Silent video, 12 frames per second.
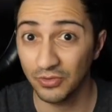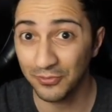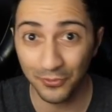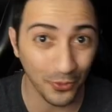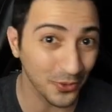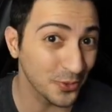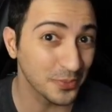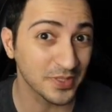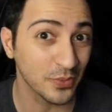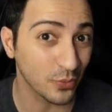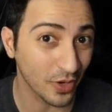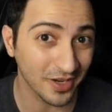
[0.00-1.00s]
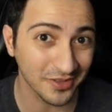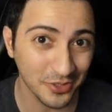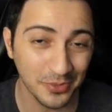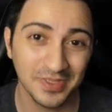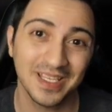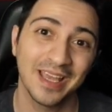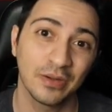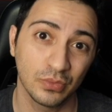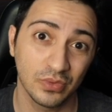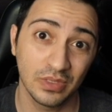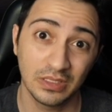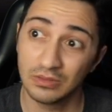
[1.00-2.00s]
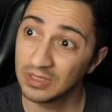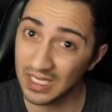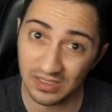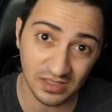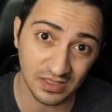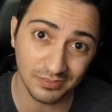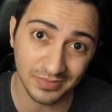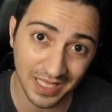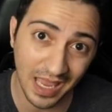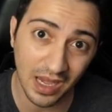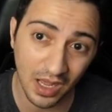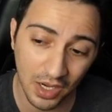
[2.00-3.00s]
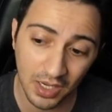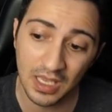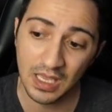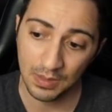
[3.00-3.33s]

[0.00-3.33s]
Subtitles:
for loops and while loops, and it gets some data,